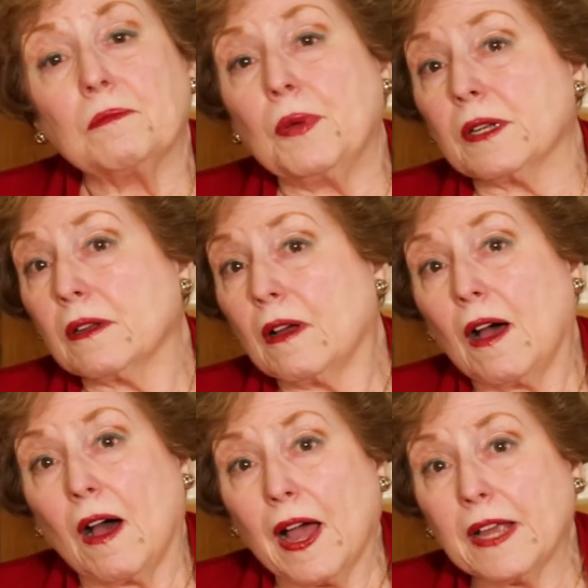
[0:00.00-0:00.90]
but
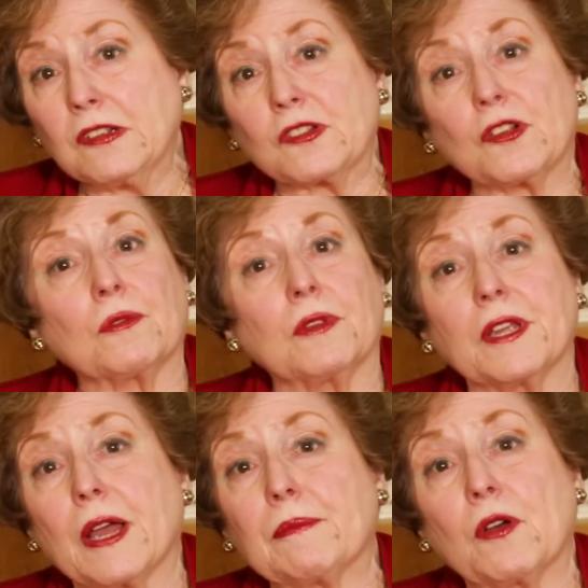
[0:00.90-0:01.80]
I
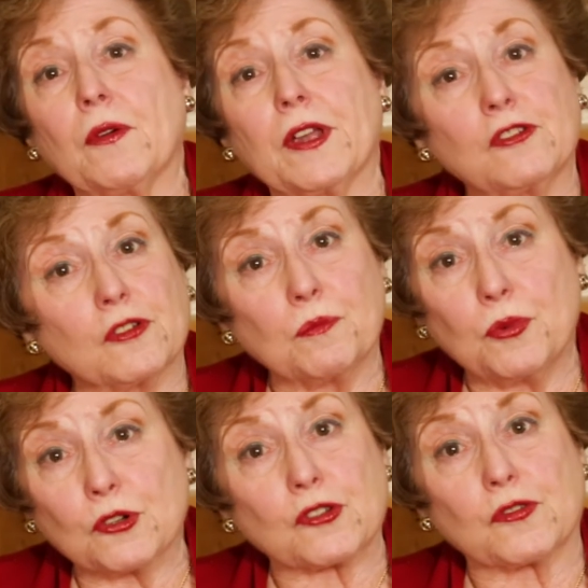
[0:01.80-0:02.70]
certainly am going to
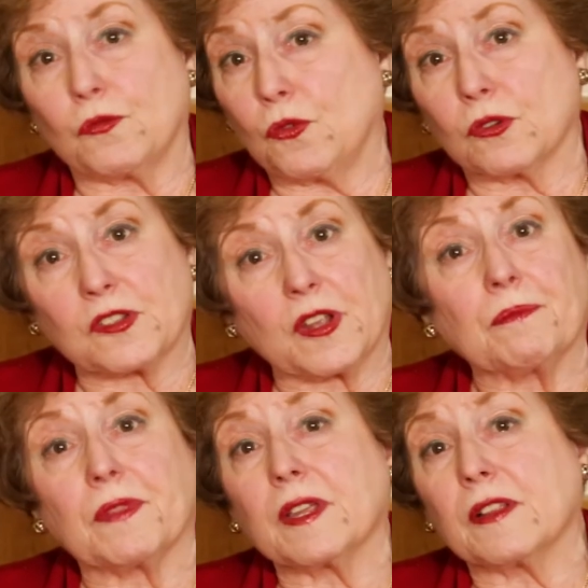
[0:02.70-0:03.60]
push for
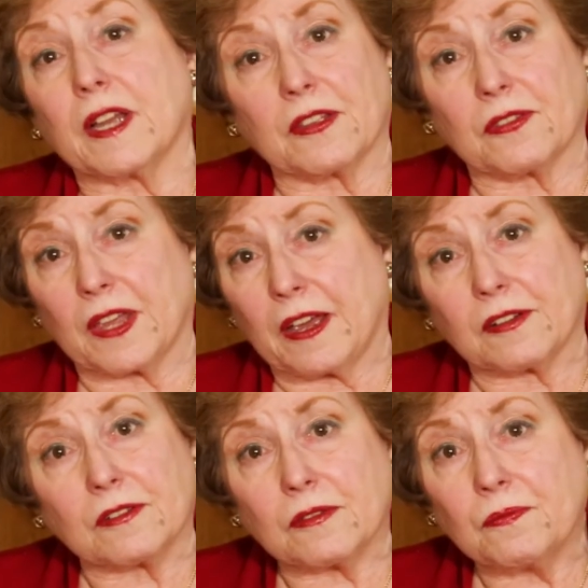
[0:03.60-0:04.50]
something like
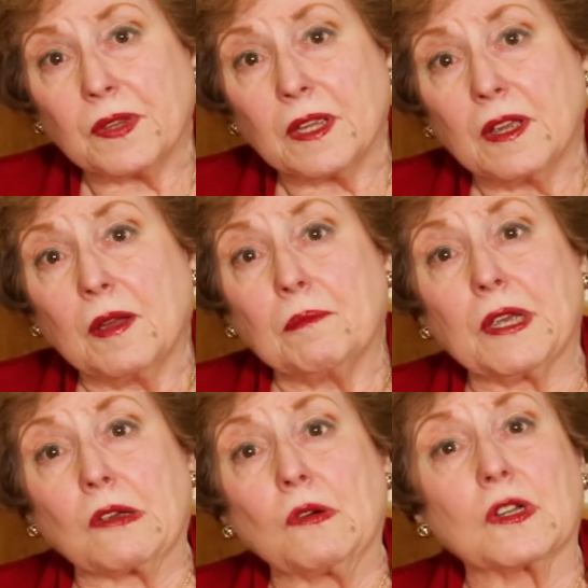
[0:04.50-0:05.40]
that,
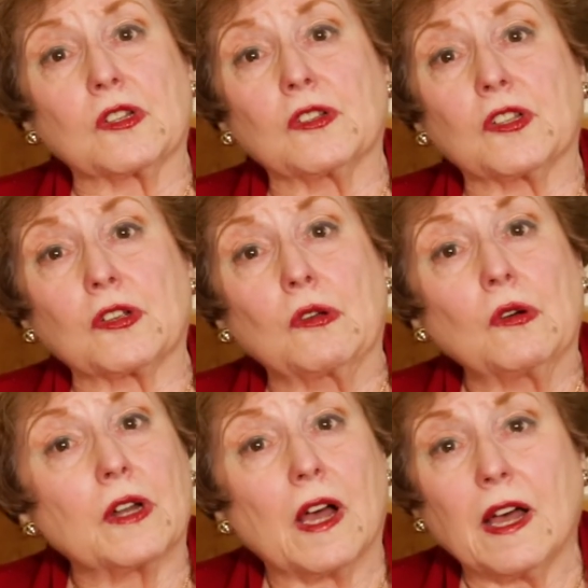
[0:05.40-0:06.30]
because it's a
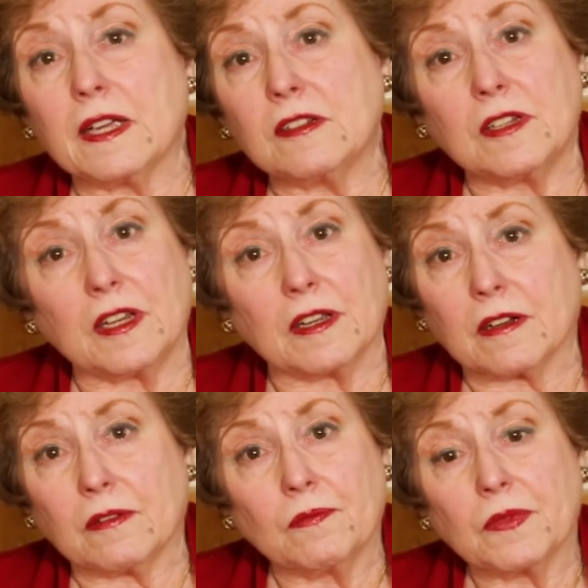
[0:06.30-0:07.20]
good
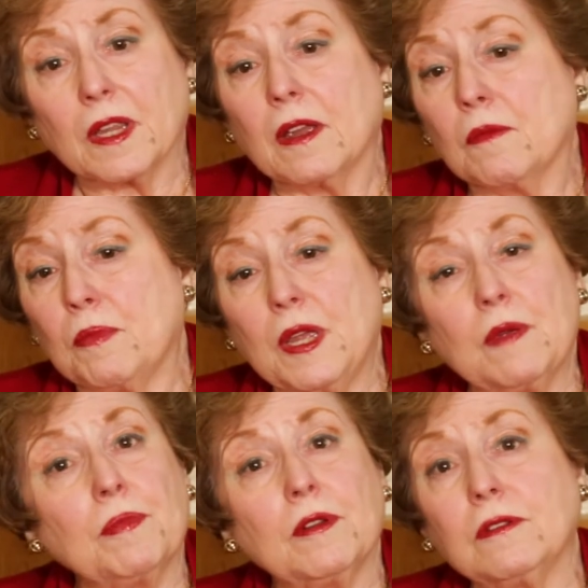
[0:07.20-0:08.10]
idea.
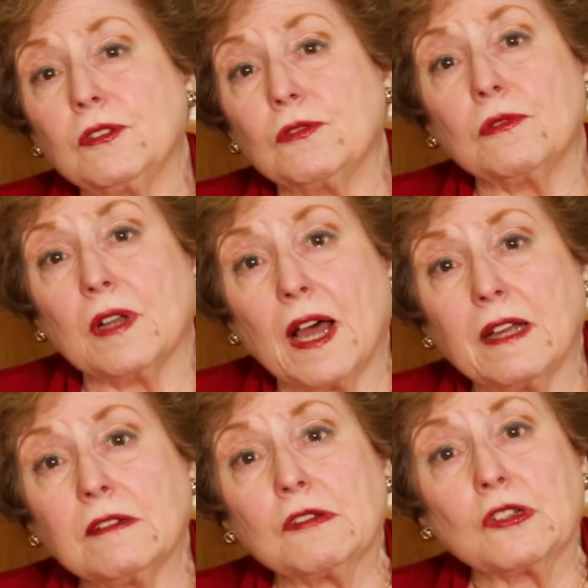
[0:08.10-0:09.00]
People do
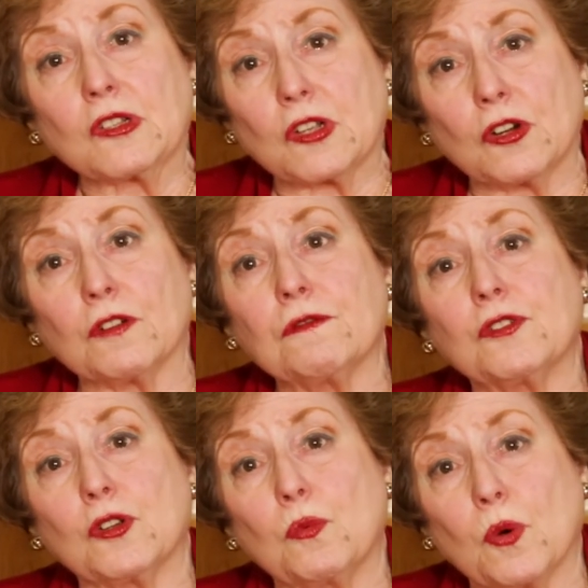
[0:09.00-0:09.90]
not
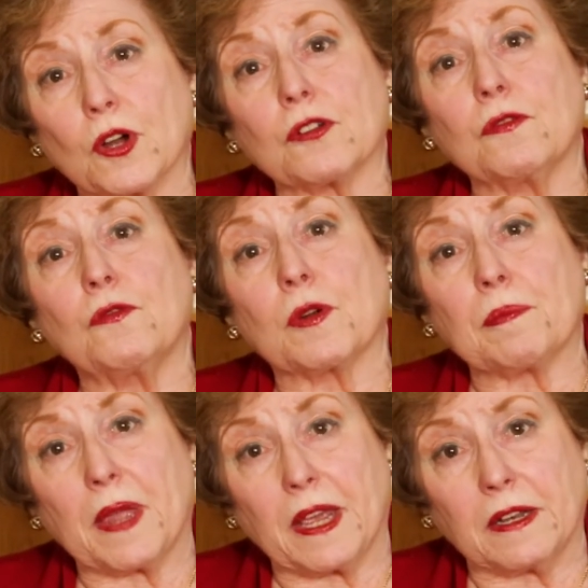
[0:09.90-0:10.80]
deserve to work for
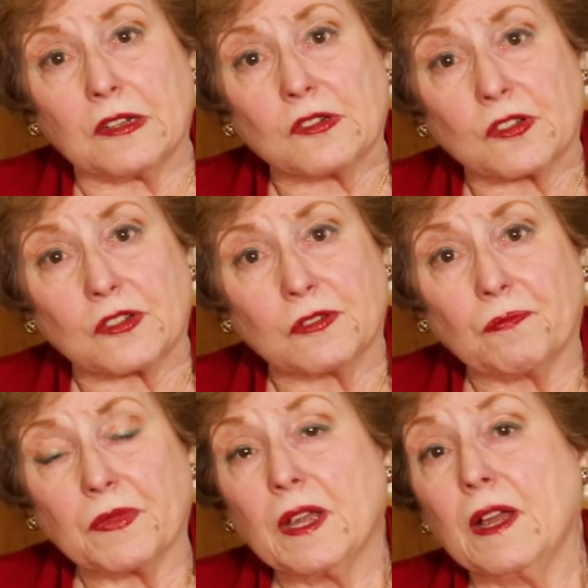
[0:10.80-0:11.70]
pennies.
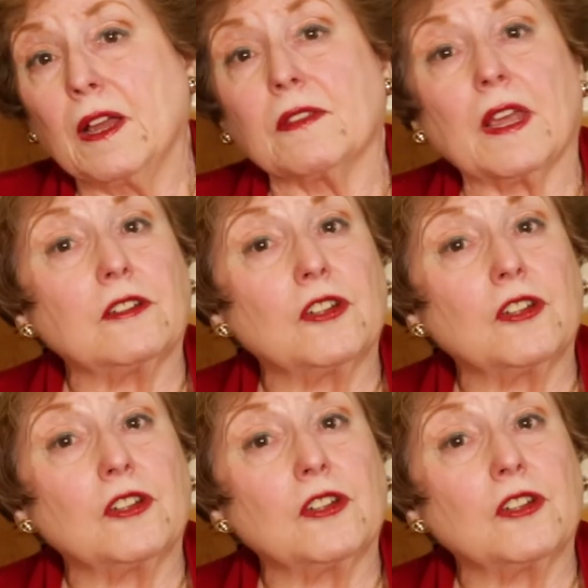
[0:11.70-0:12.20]
They